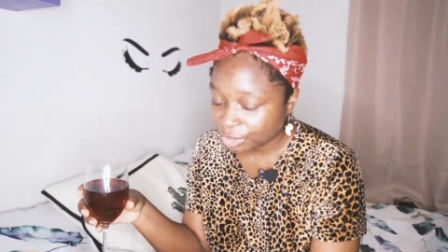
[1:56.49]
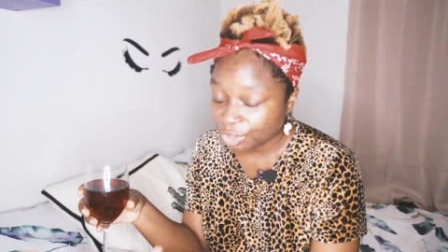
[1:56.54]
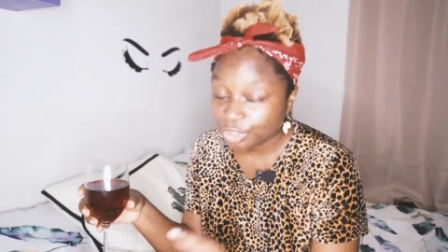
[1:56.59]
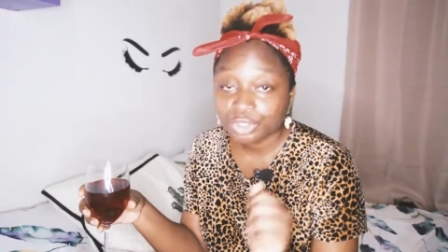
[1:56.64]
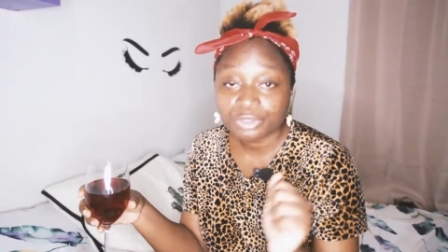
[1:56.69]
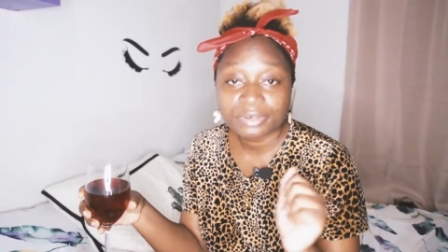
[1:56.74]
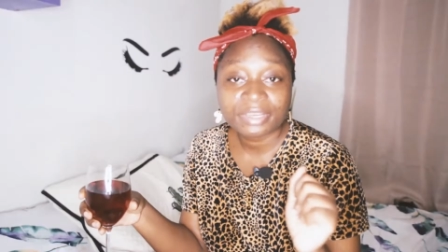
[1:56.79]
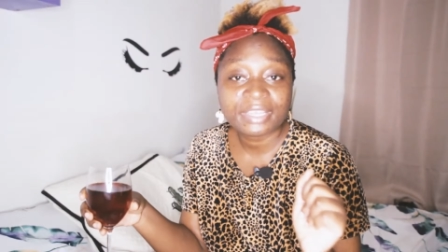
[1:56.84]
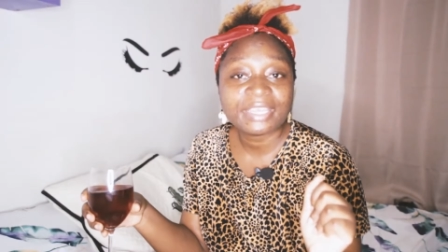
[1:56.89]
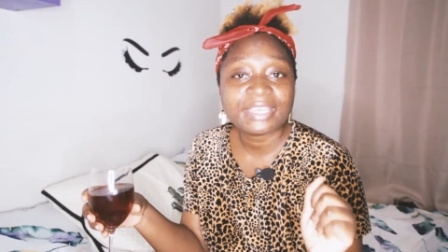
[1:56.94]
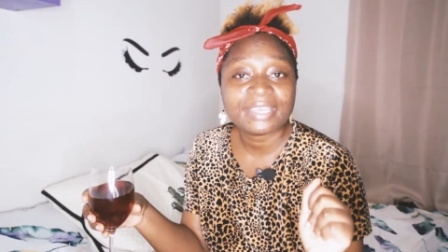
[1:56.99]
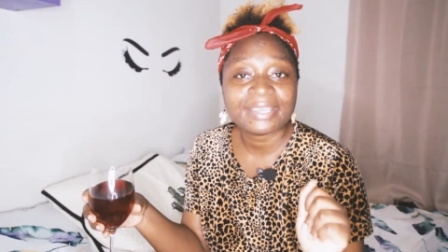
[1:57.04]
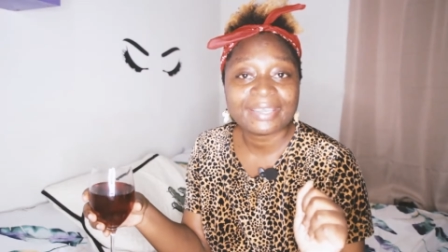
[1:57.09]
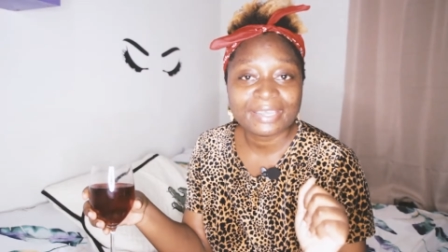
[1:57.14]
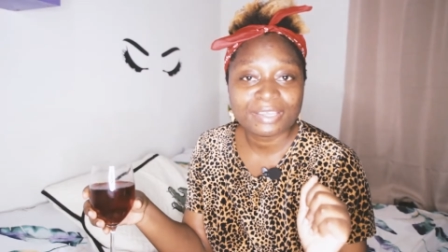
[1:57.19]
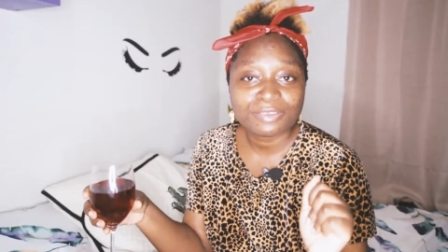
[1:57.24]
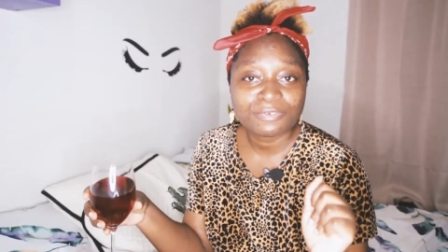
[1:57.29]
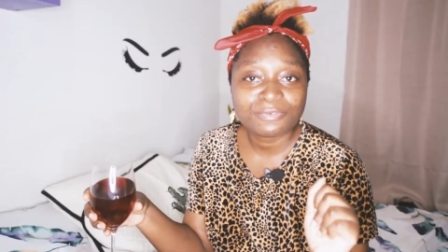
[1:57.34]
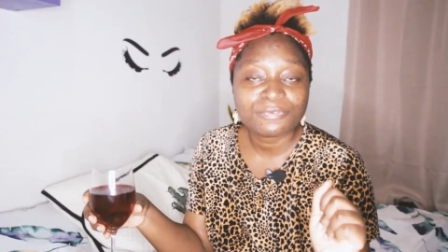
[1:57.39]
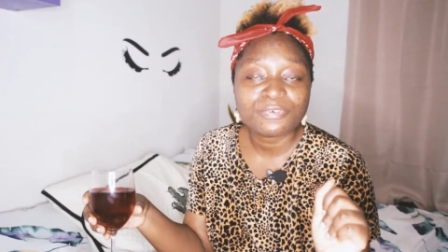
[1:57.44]
Drink
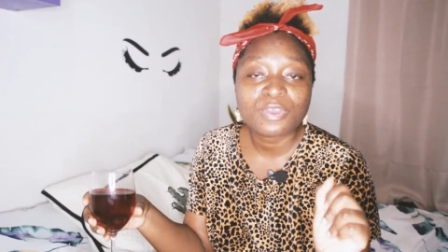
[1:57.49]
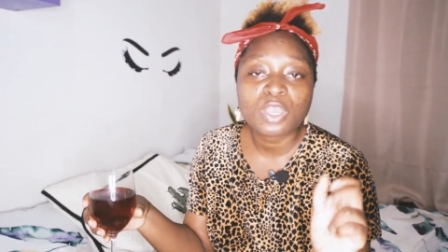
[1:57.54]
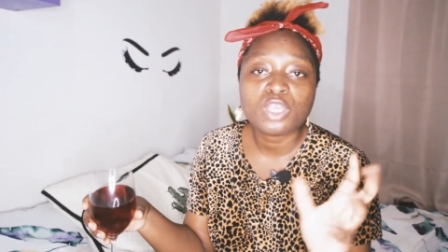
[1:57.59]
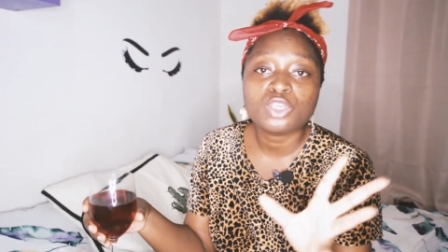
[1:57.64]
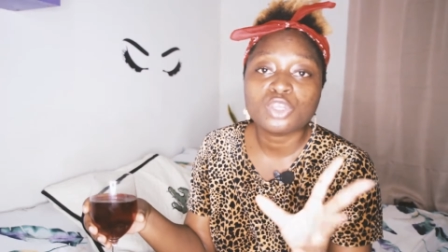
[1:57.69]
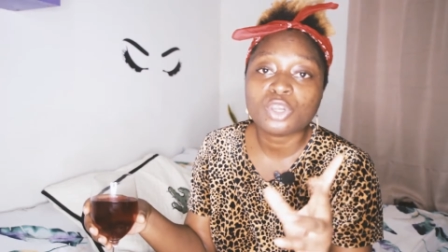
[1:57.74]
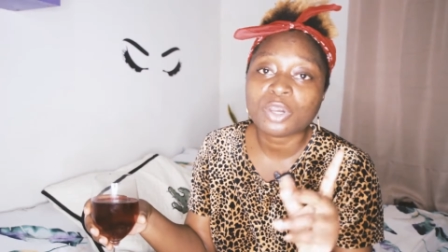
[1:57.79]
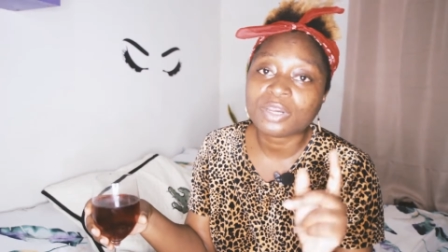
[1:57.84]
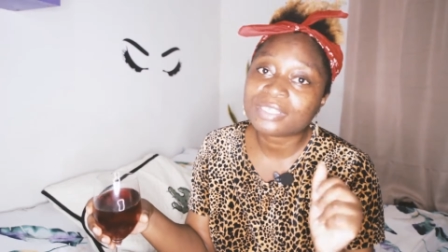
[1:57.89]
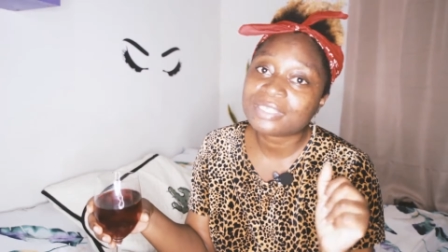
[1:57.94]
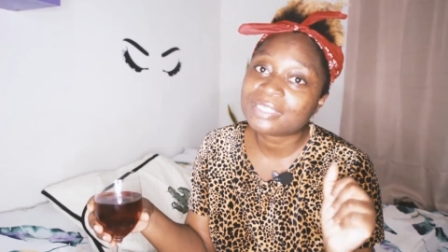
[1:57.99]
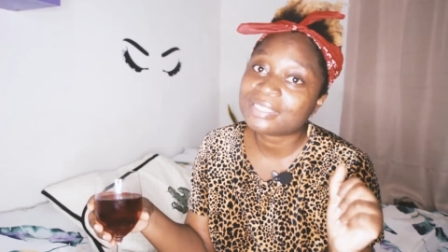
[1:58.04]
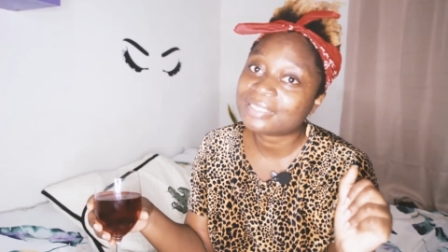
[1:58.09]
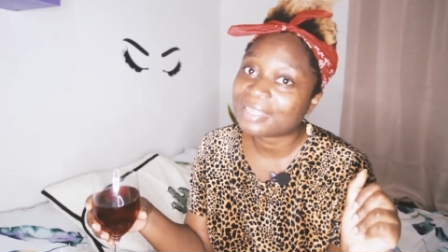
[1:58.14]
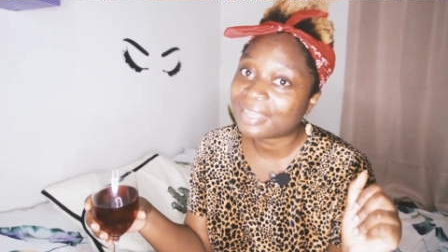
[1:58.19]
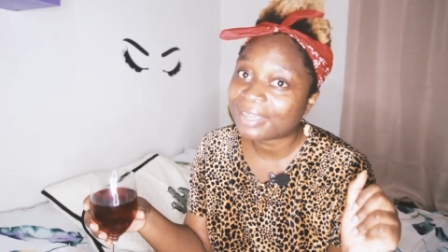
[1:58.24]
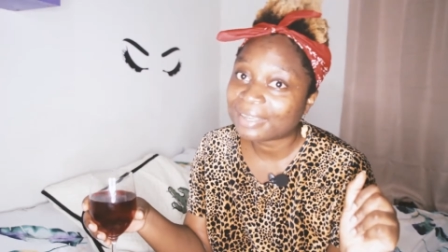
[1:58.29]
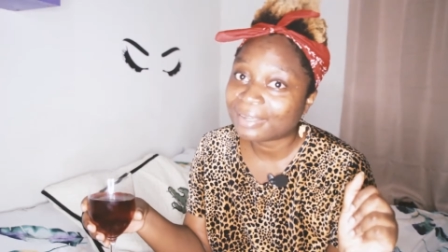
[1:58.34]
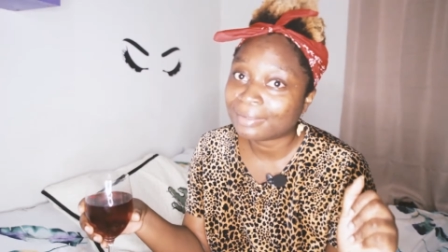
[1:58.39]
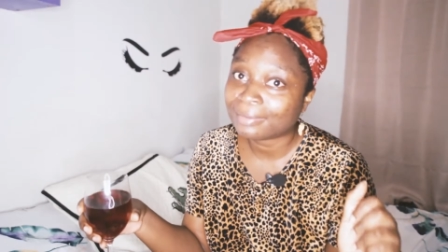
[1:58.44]
if you're
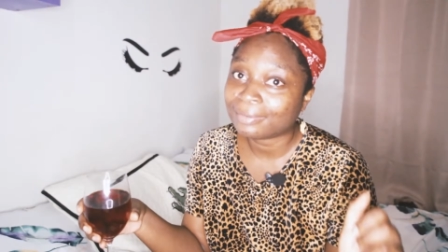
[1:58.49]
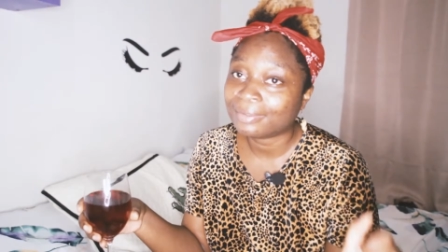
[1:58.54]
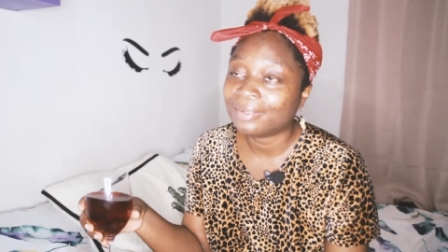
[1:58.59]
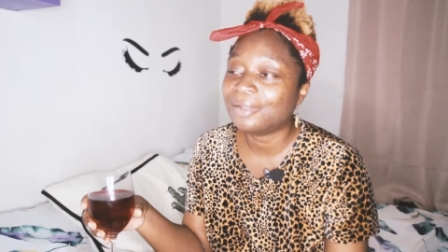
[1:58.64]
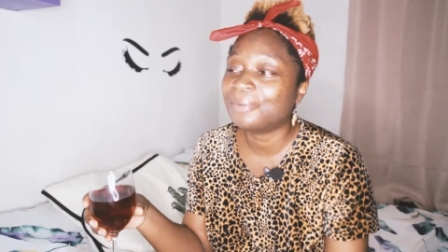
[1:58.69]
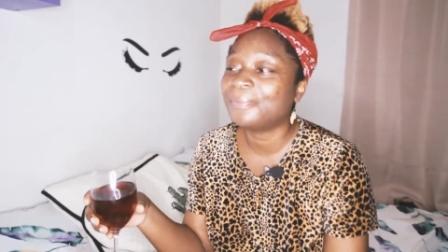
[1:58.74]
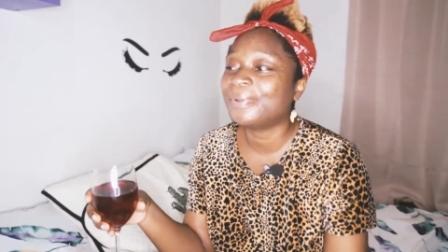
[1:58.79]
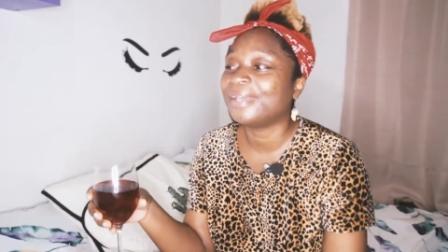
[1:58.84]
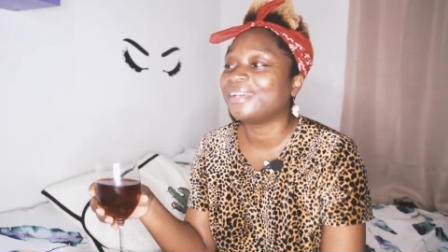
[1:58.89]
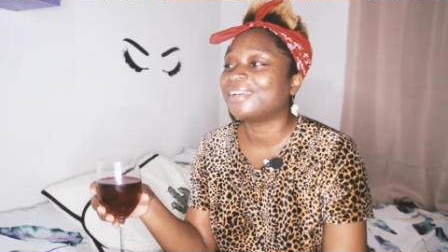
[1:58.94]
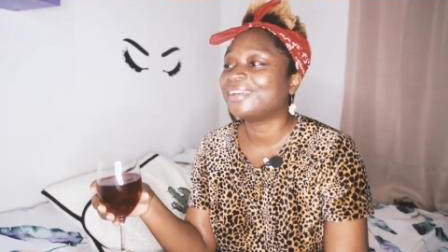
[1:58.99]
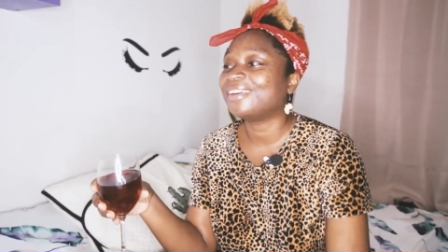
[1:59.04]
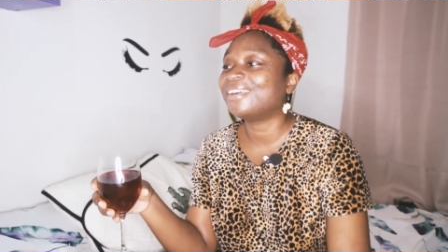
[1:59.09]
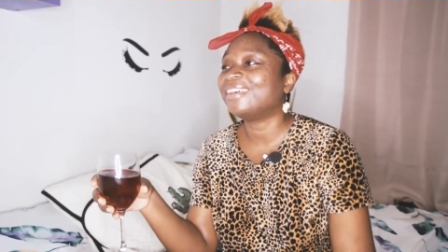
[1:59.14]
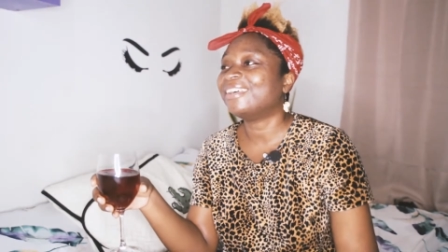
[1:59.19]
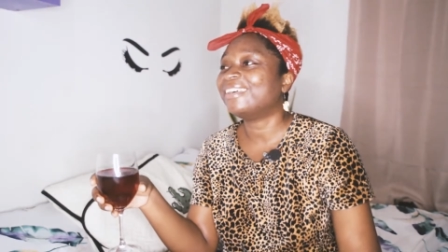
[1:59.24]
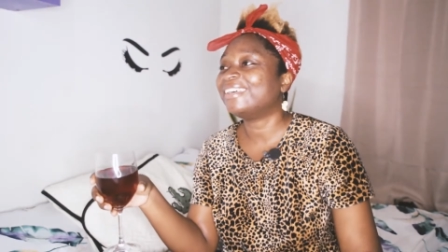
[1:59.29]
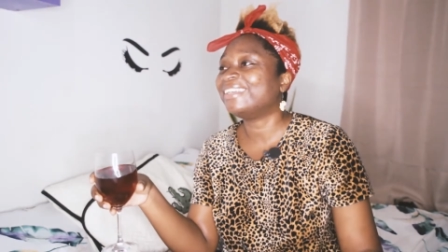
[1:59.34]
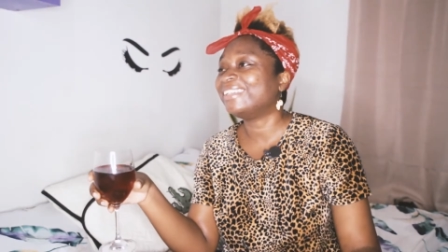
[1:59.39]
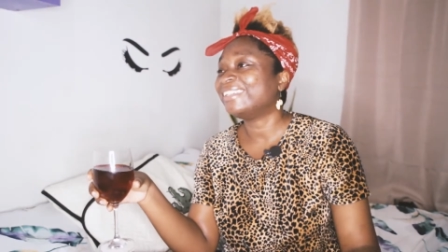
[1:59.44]
single. Oh my
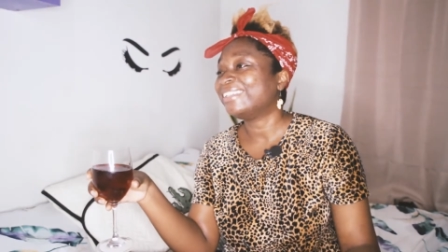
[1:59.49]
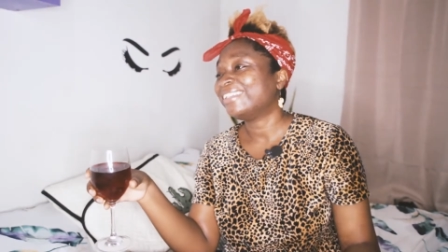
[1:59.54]
God.